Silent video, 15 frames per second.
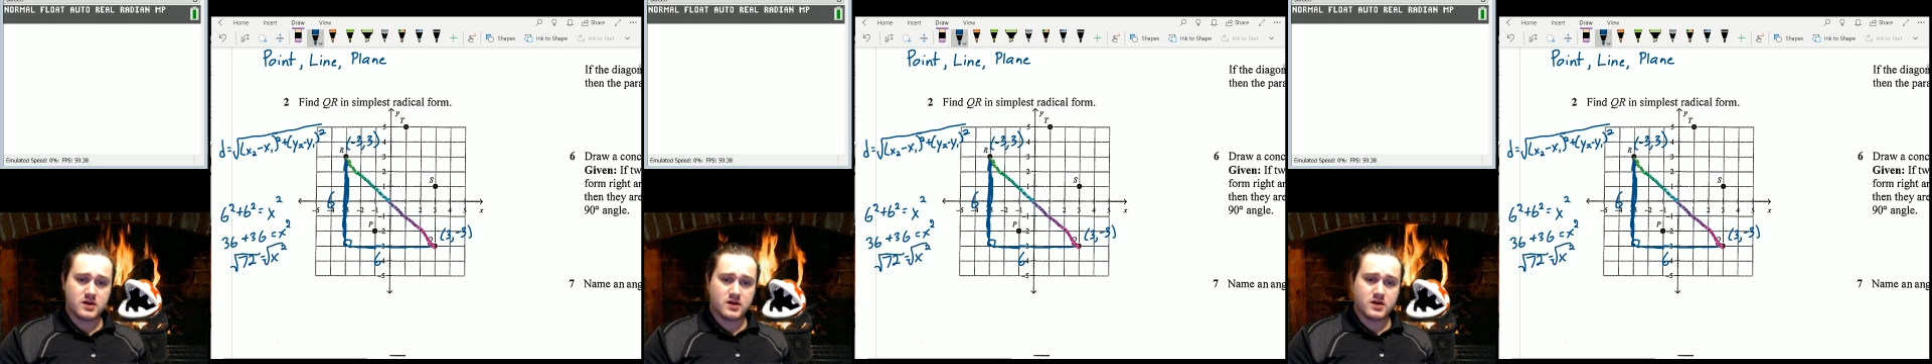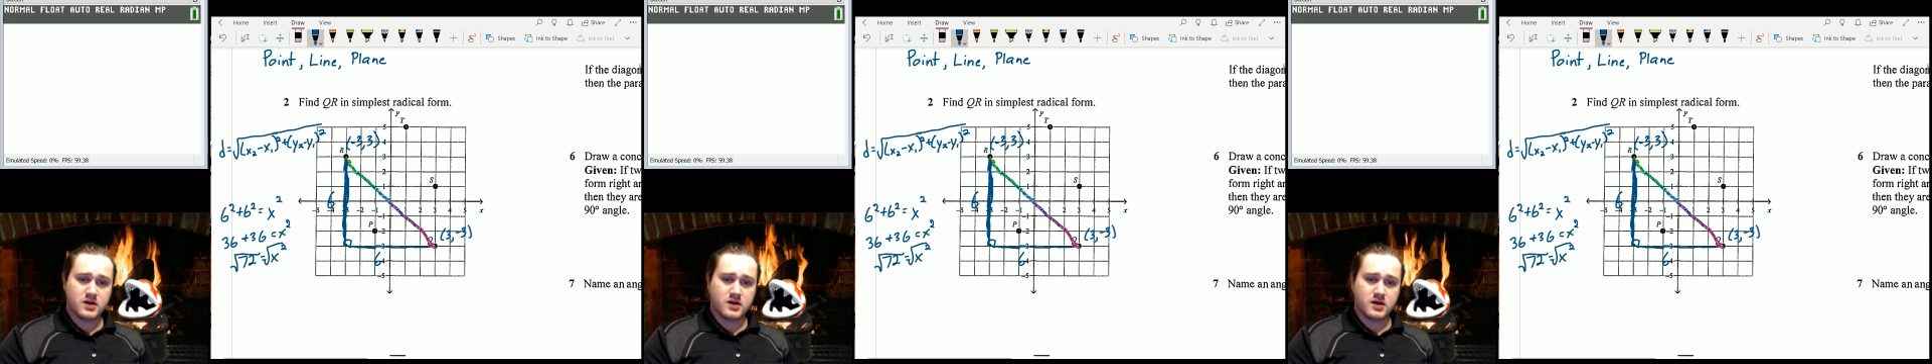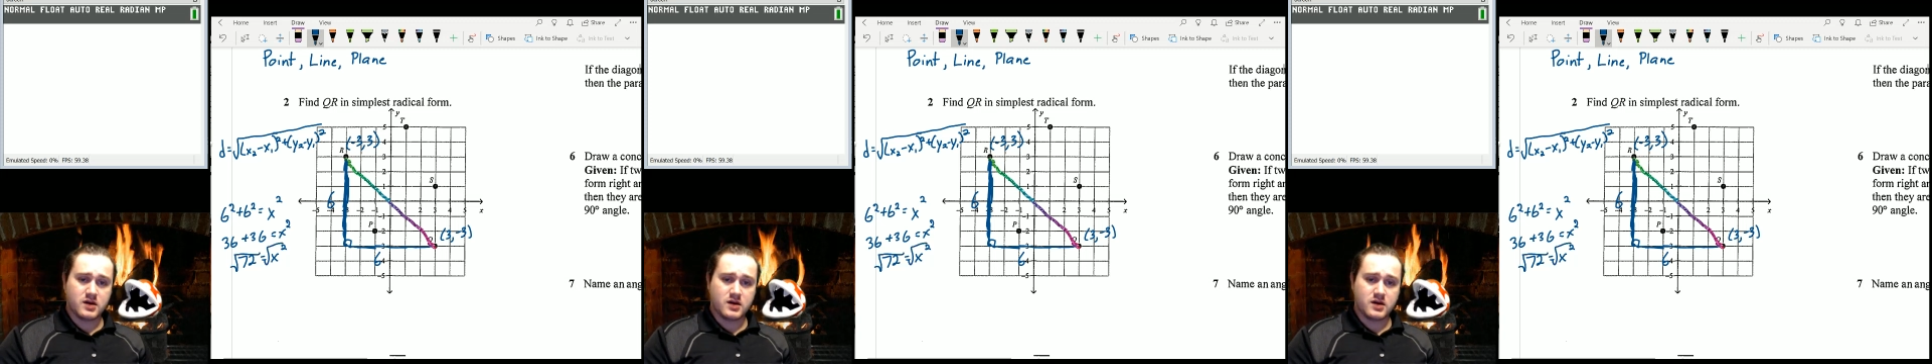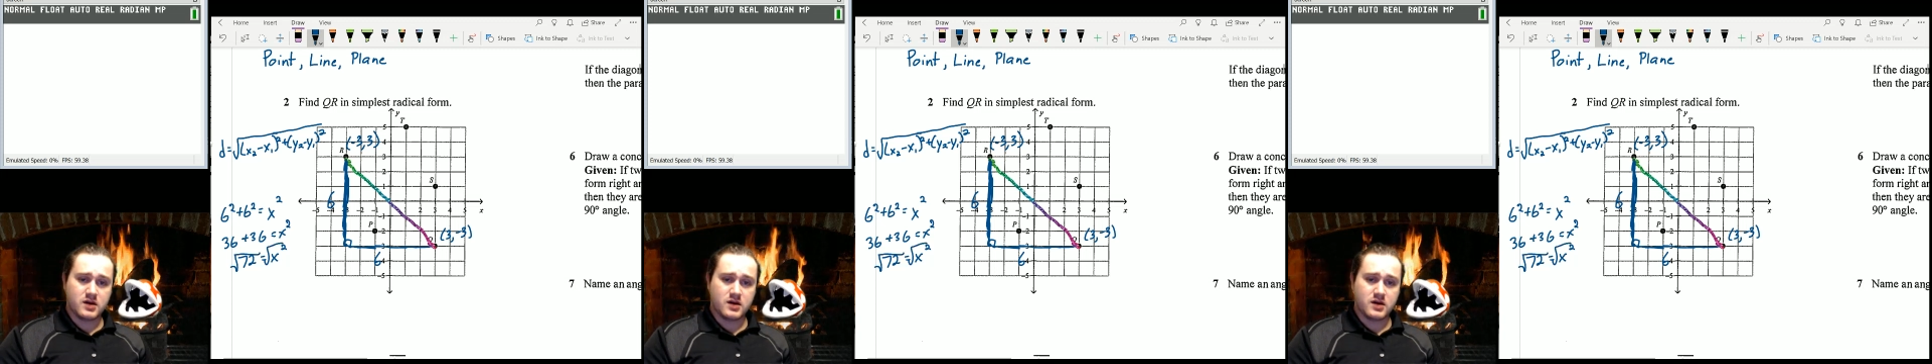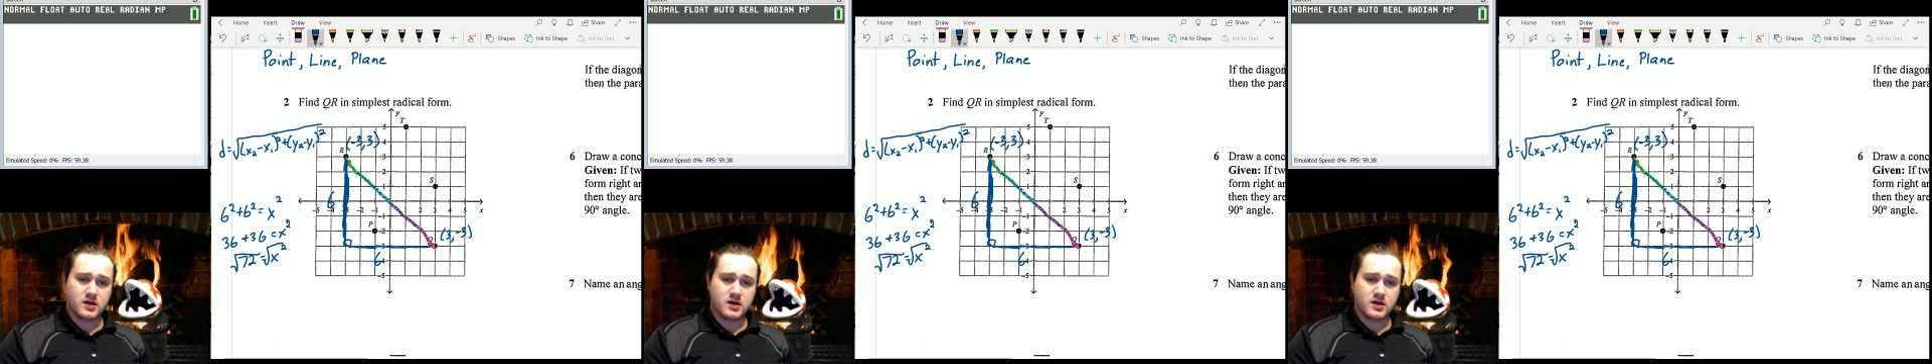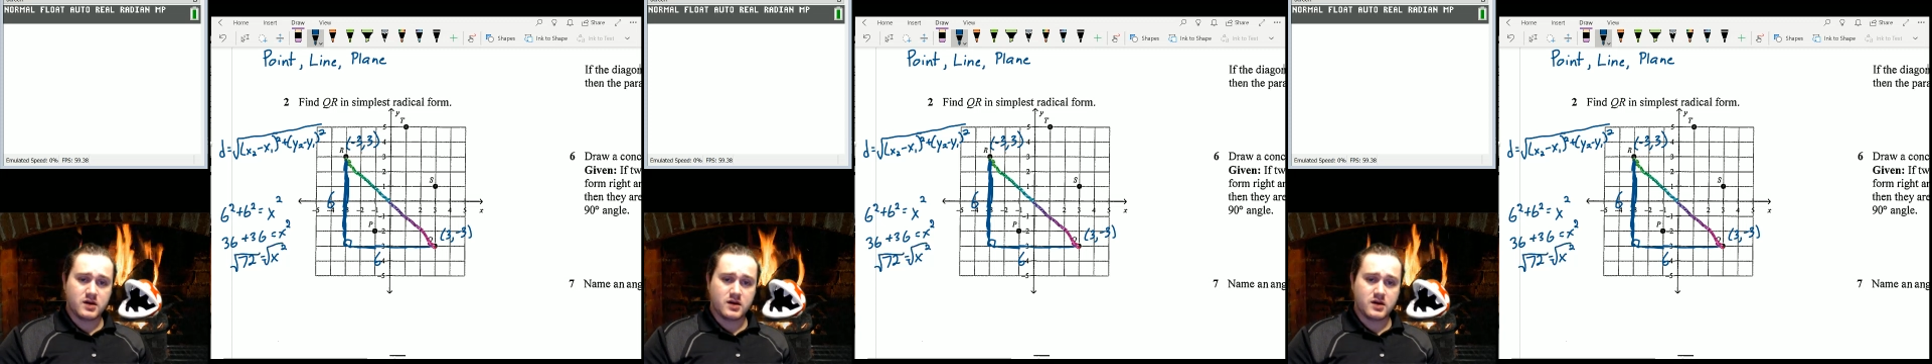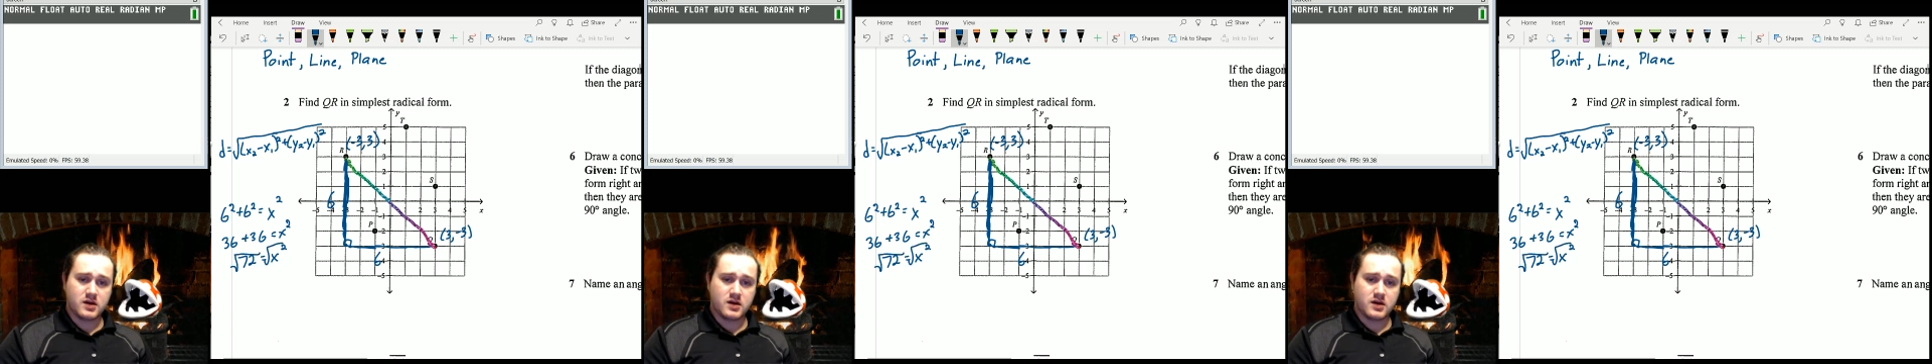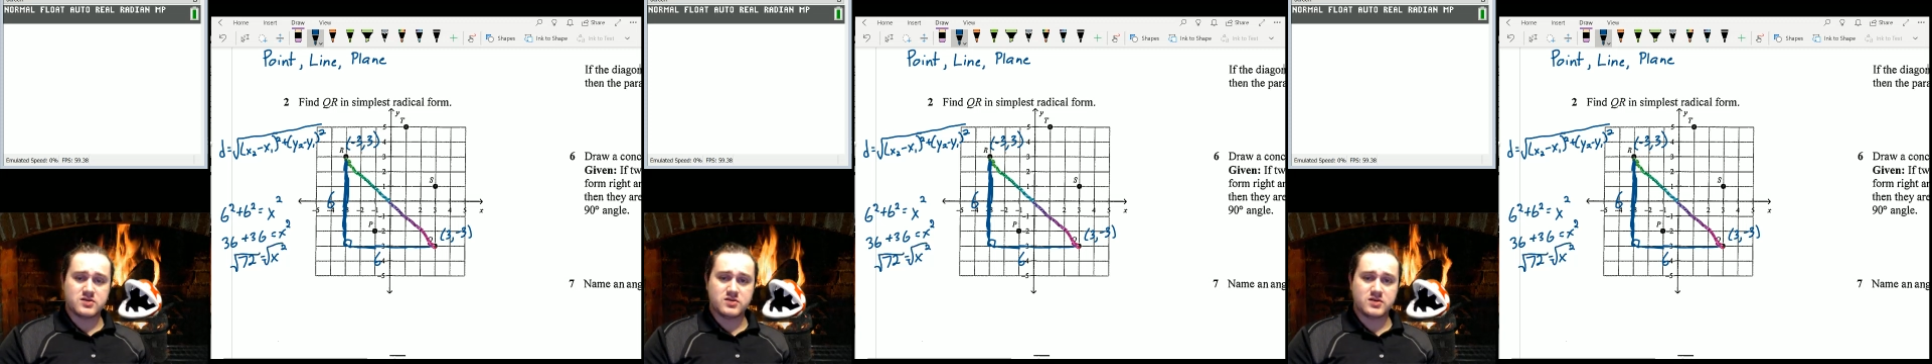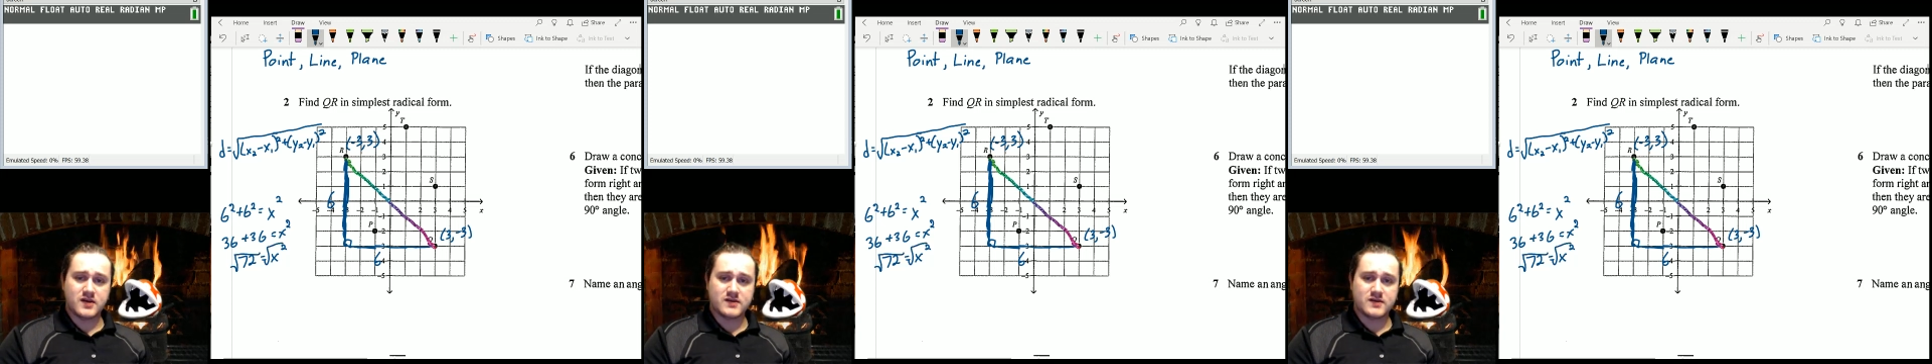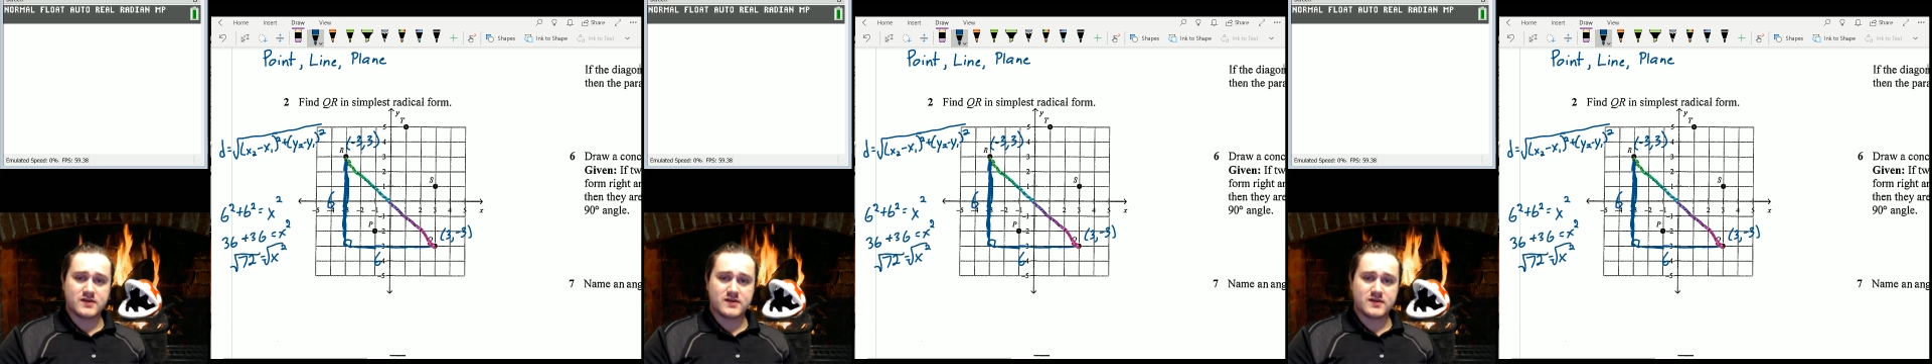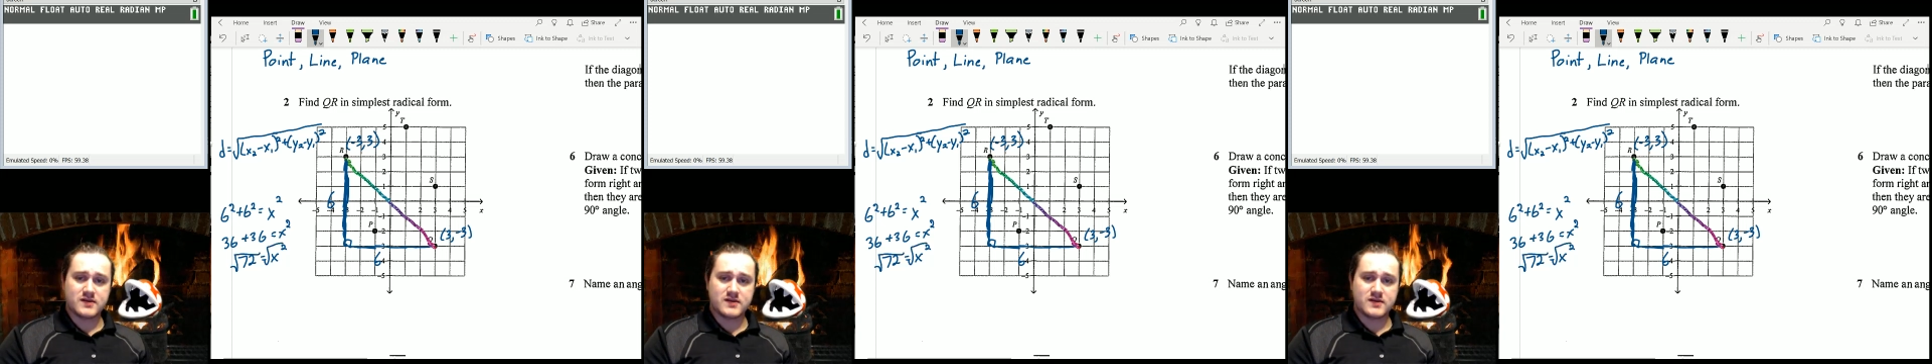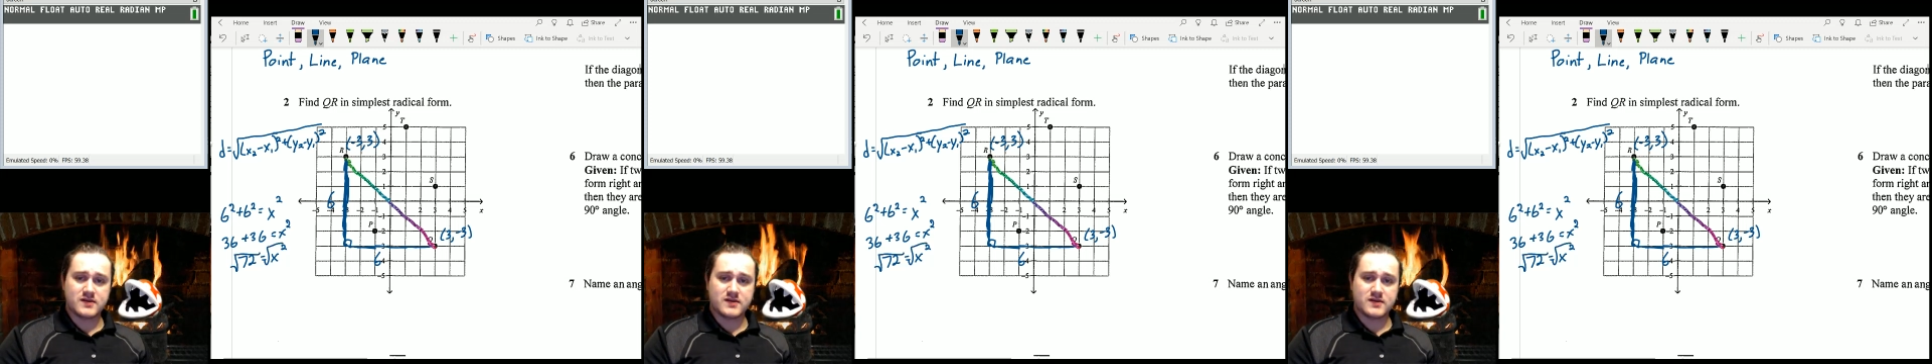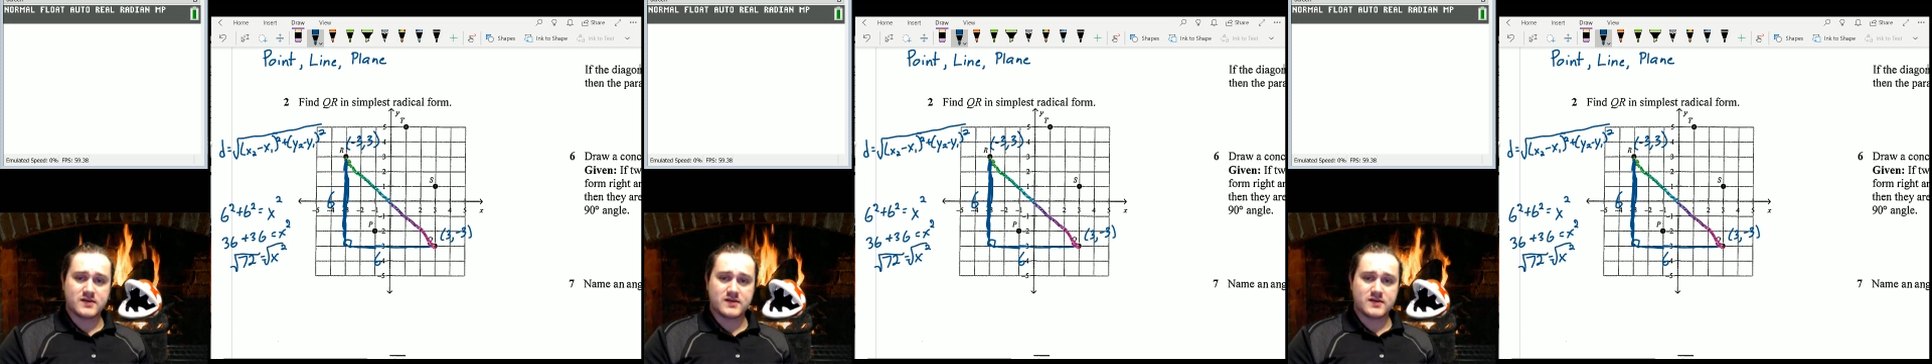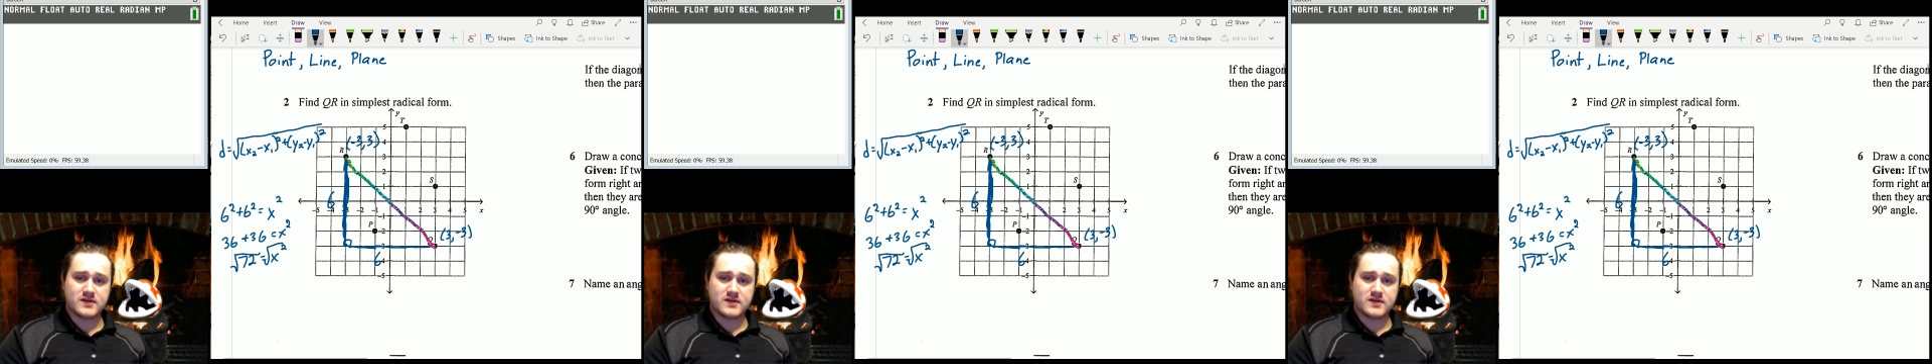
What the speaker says: Alright, square root of 72 gives us a value.